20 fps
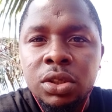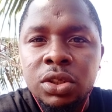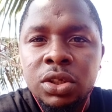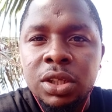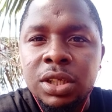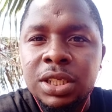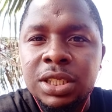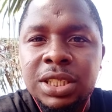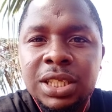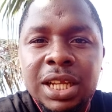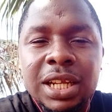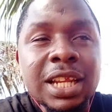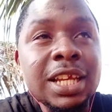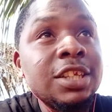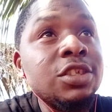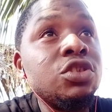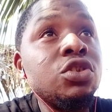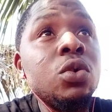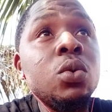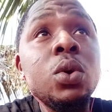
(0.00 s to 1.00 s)
You understand? There
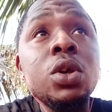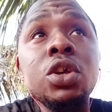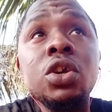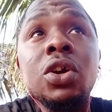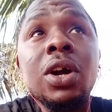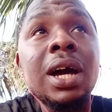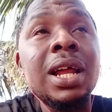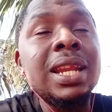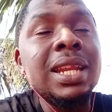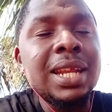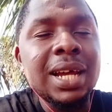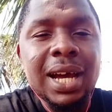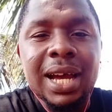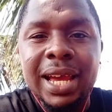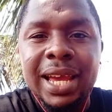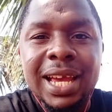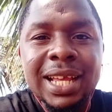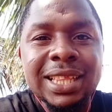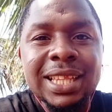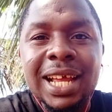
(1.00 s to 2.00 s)
is no way you can
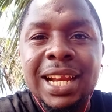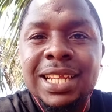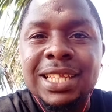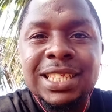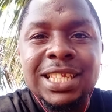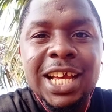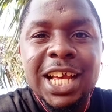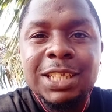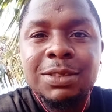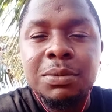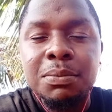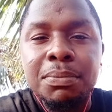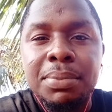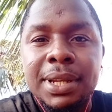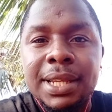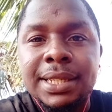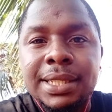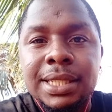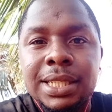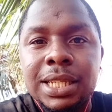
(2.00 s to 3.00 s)
die. Eternity has been
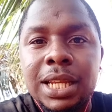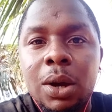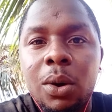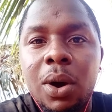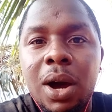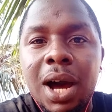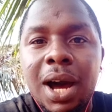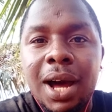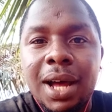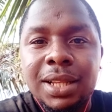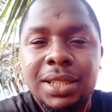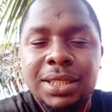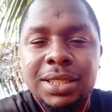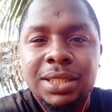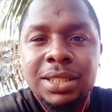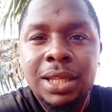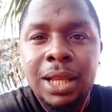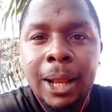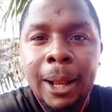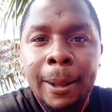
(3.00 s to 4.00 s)
placed in our
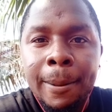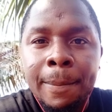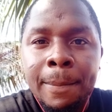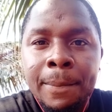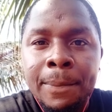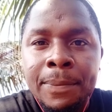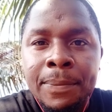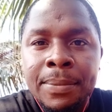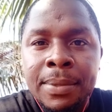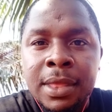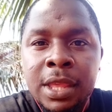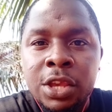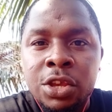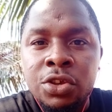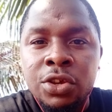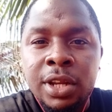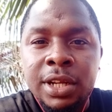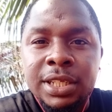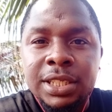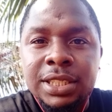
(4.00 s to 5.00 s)
hearts.
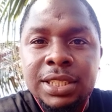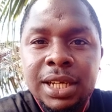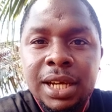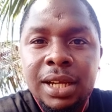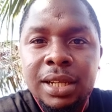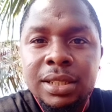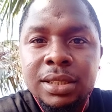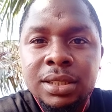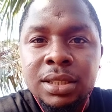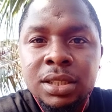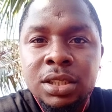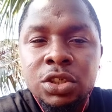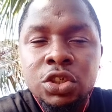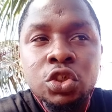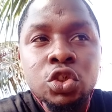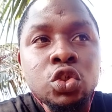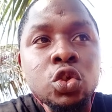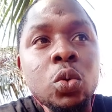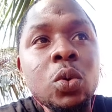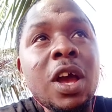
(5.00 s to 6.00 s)
You understand?
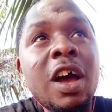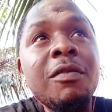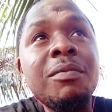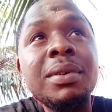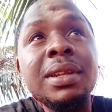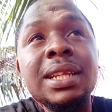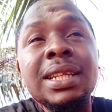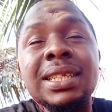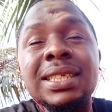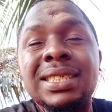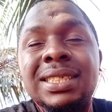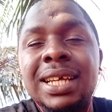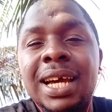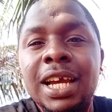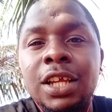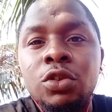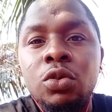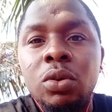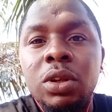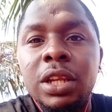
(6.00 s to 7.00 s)
So we have been
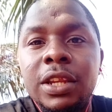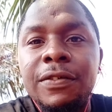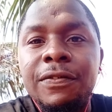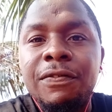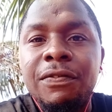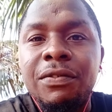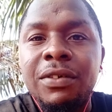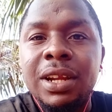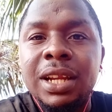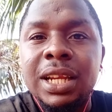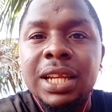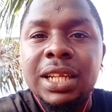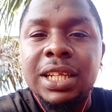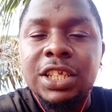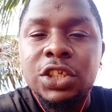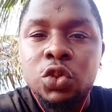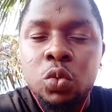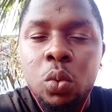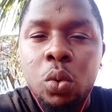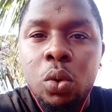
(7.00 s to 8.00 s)
designed to live freely in
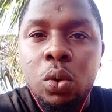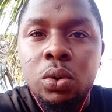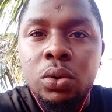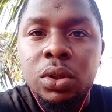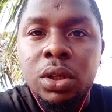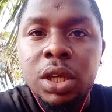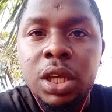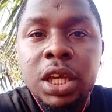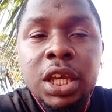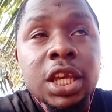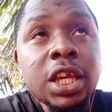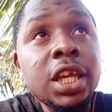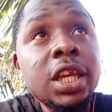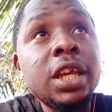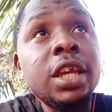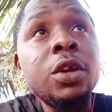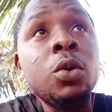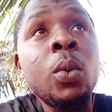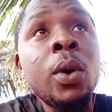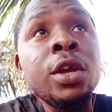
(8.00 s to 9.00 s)
this world.
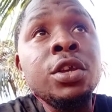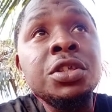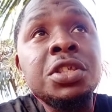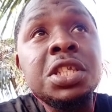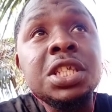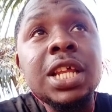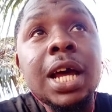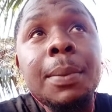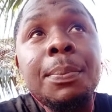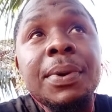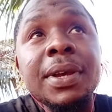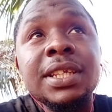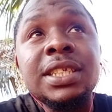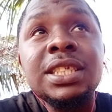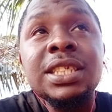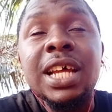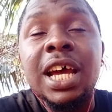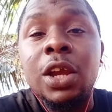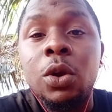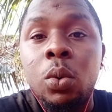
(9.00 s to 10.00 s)
When you see that
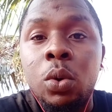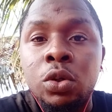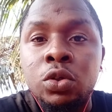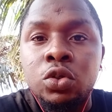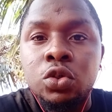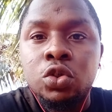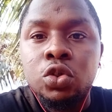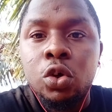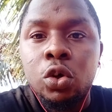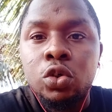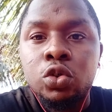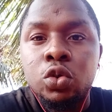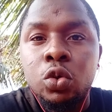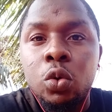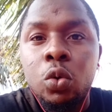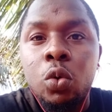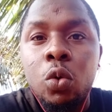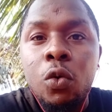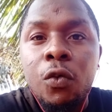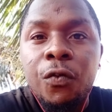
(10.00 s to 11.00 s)
person that you want to talk
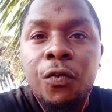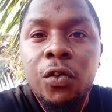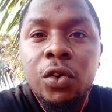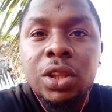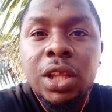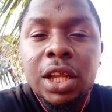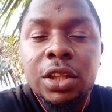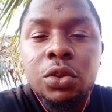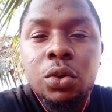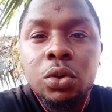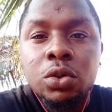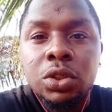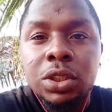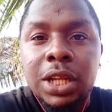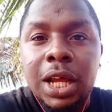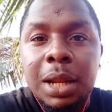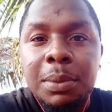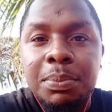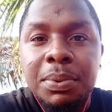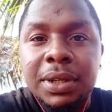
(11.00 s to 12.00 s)
to, go forth and talk to
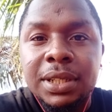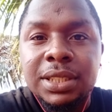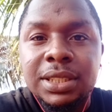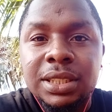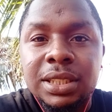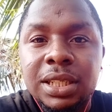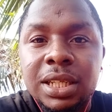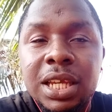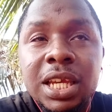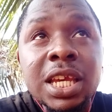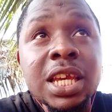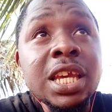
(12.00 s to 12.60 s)
that person.